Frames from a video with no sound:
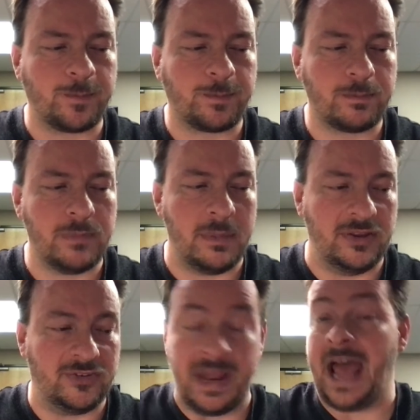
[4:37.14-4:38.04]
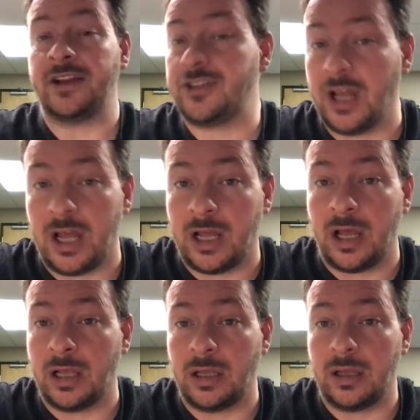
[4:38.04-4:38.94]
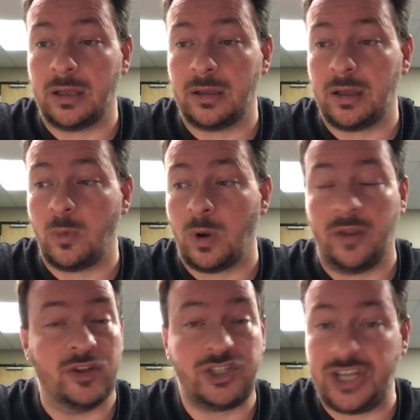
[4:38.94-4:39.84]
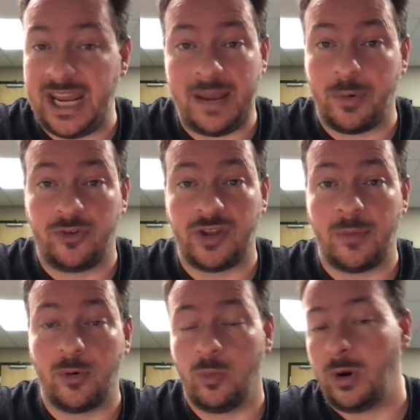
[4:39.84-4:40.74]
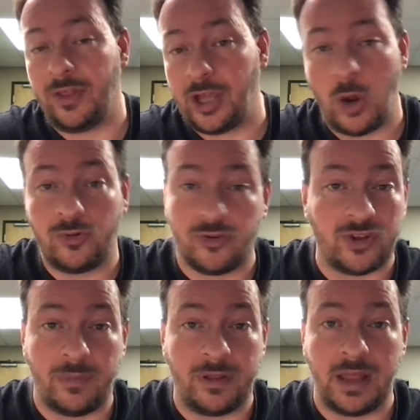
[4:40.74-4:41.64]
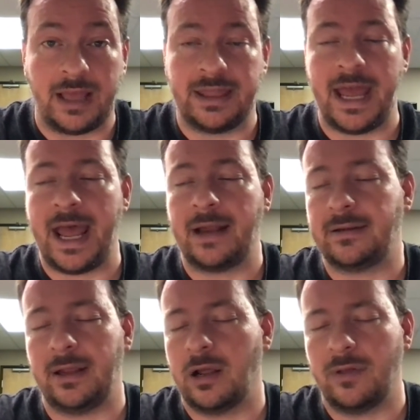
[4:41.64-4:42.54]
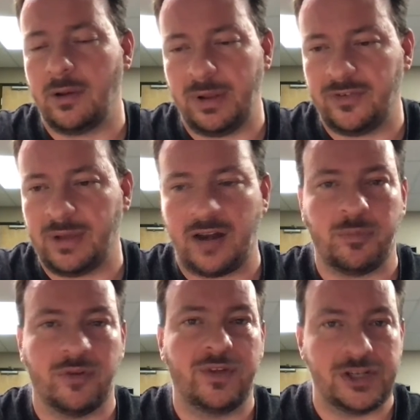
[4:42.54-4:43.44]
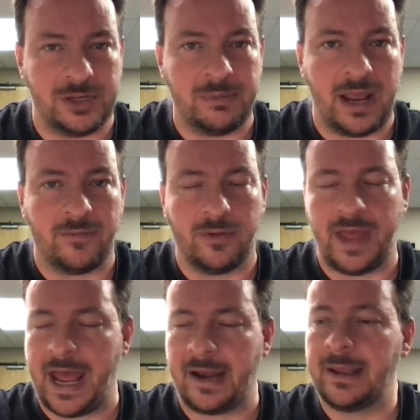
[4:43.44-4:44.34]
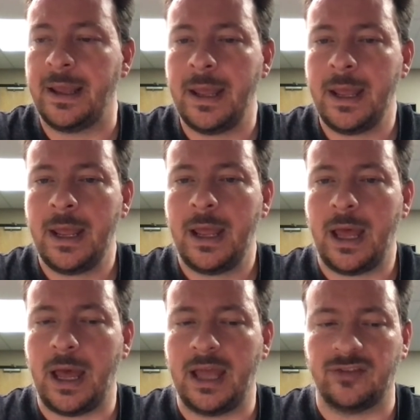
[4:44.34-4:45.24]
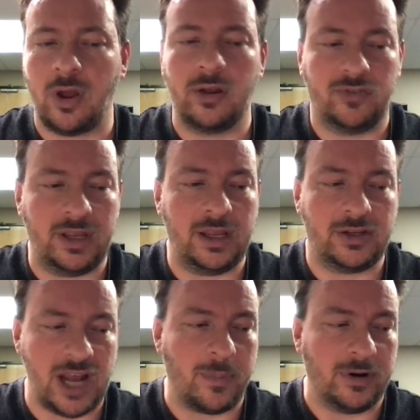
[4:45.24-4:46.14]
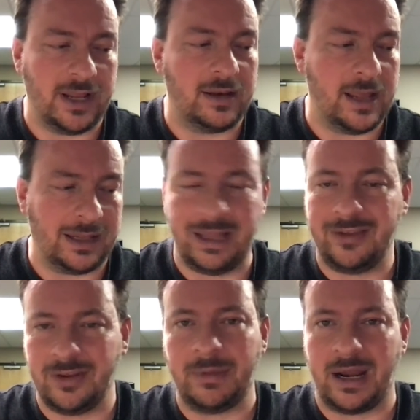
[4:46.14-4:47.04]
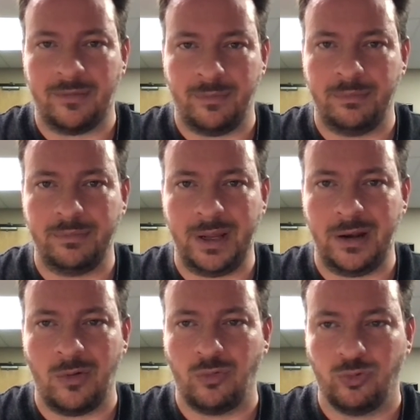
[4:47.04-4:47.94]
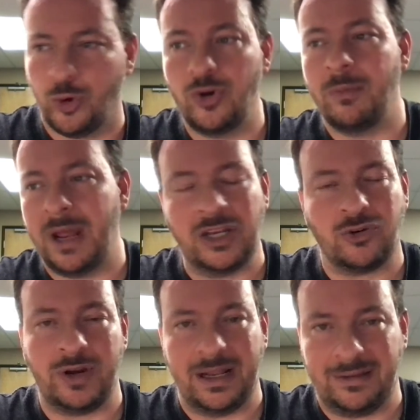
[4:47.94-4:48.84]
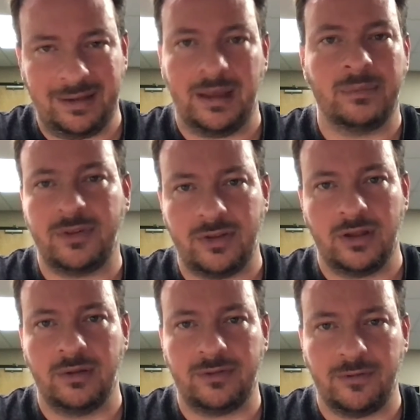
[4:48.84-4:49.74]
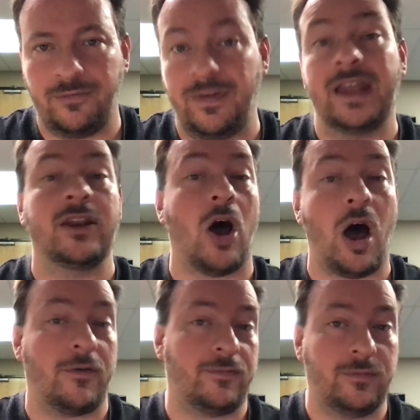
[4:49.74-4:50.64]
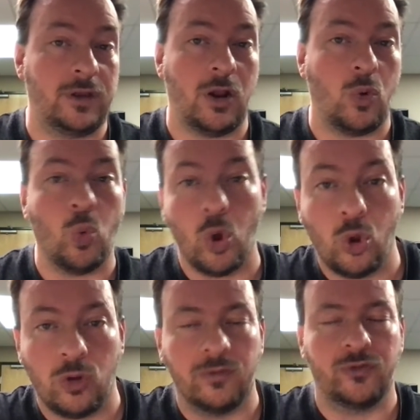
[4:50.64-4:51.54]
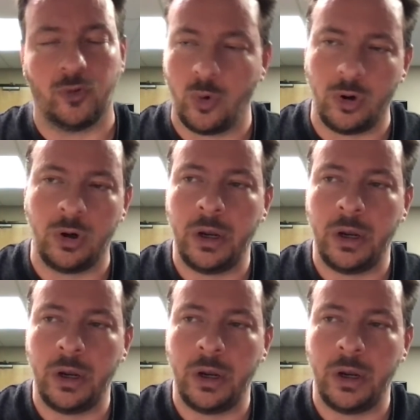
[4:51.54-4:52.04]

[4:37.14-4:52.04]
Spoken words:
maybe snatched one of the sheep or one of the goats or something like that. There'd be some kind of provision made for that. As long as the shepherd did at least some kind of rudimentary attempt to fend off wolves or